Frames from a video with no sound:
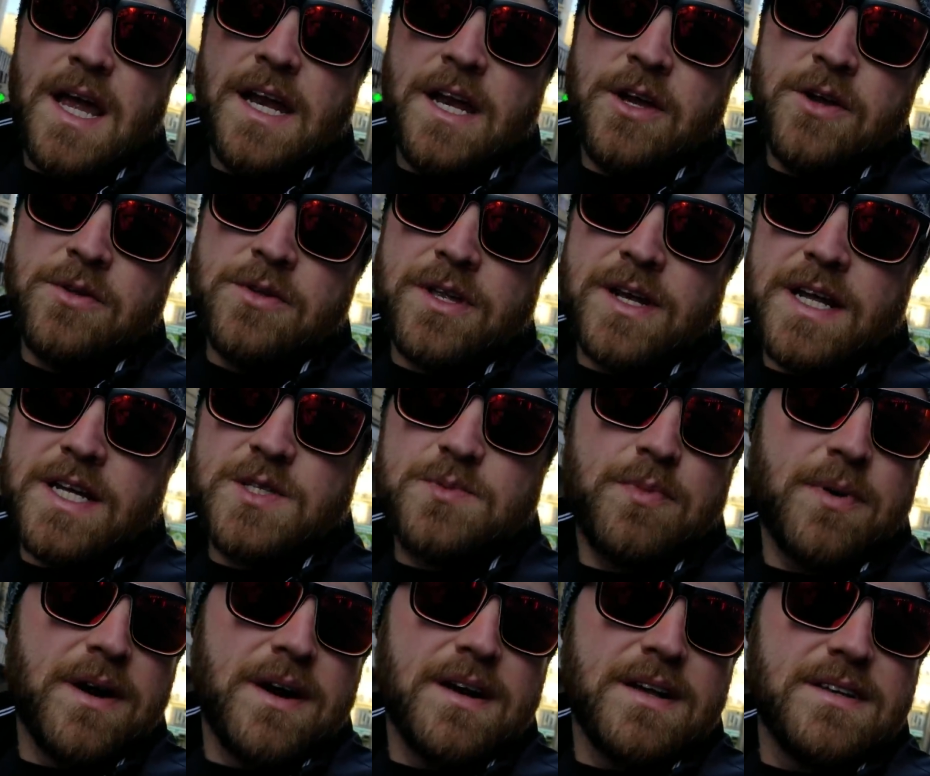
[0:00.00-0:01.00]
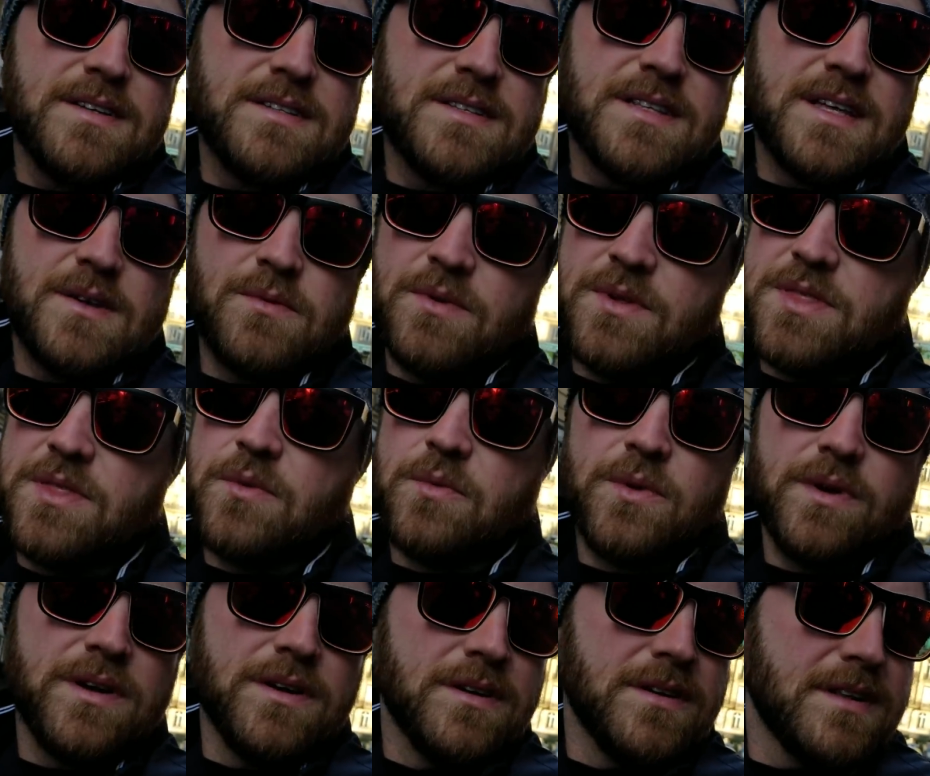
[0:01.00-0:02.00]
Anywho, the nice part is that with the
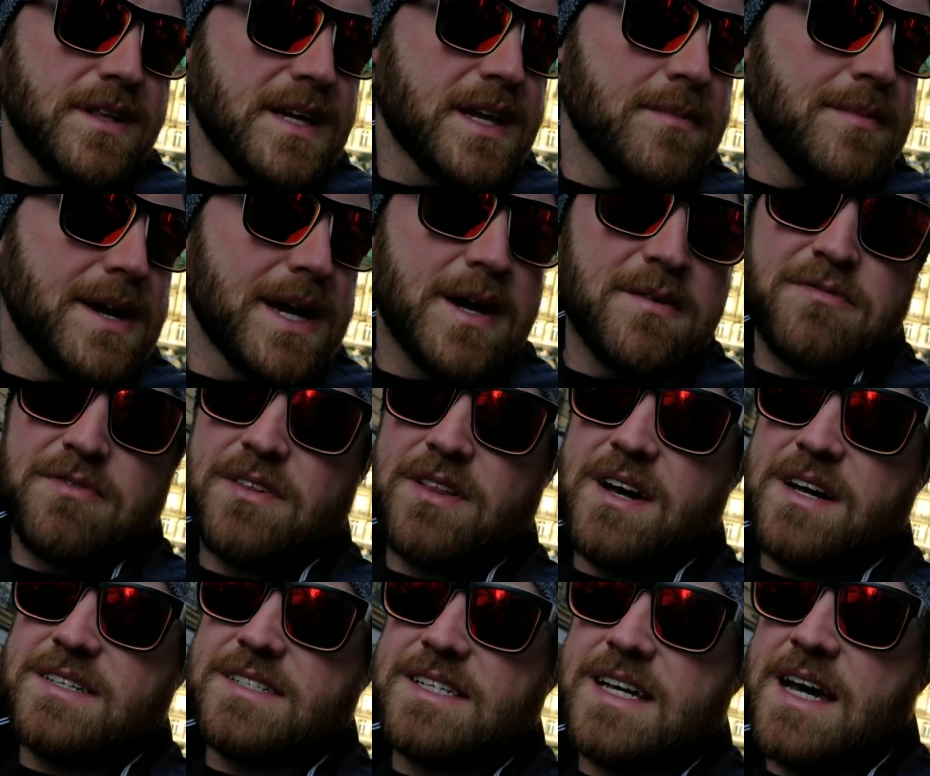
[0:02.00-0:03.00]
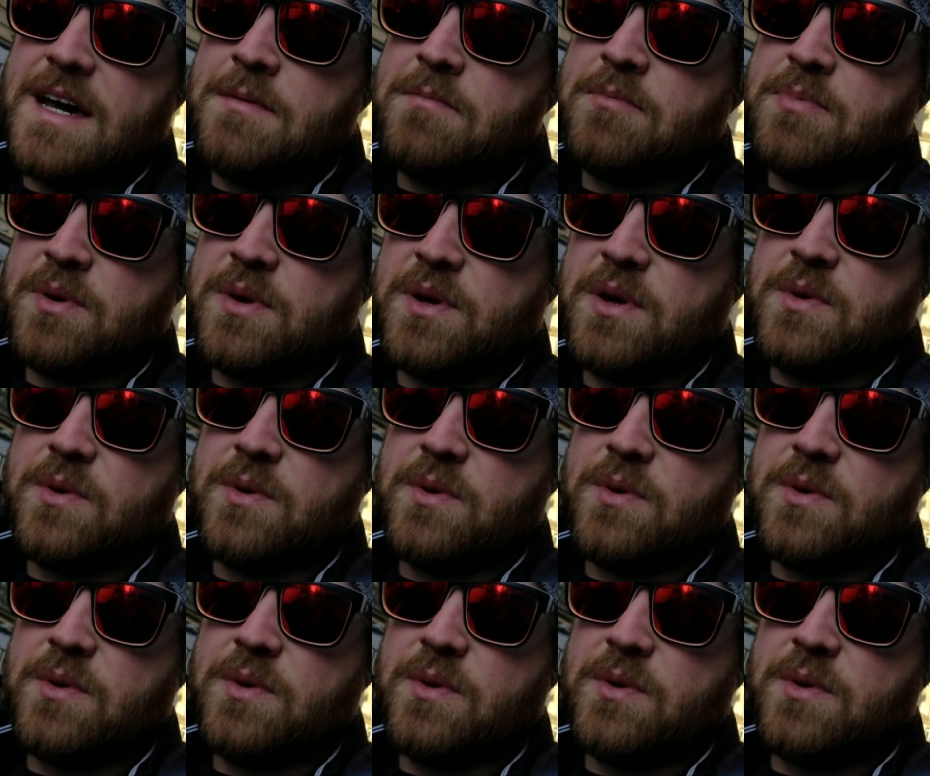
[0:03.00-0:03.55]
wheel, I can make up for lost time pretty